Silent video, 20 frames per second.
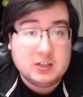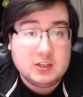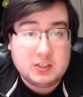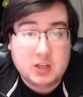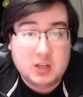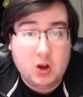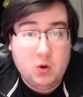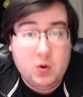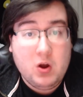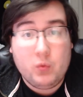
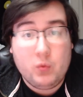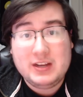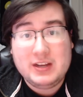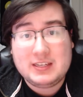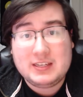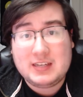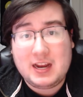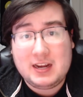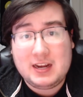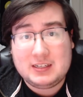So we
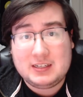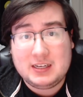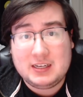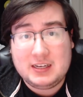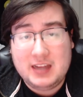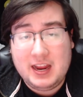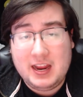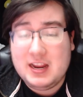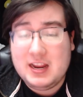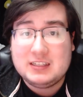decided
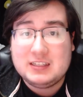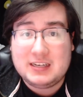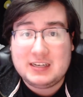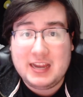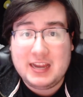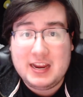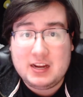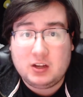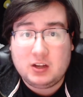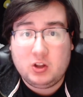today to
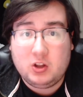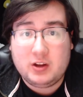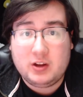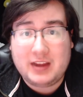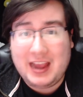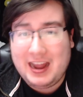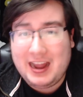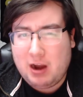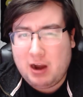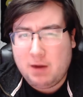take a look
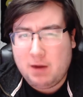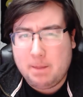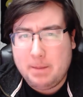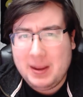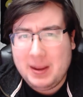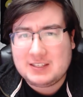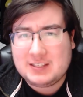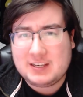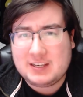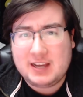at our
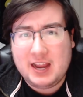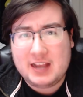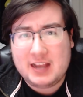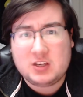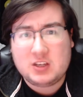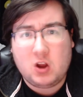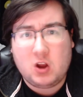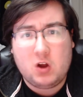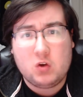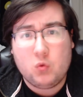best
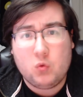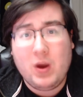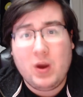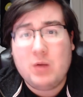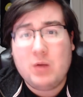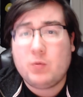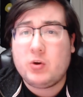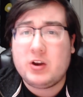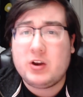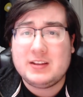guess on
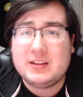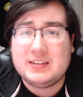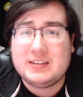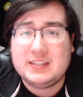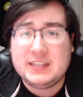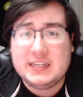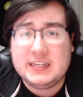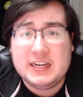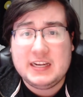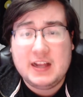when we're gonna
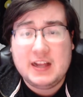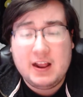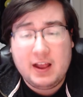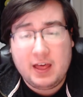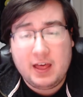see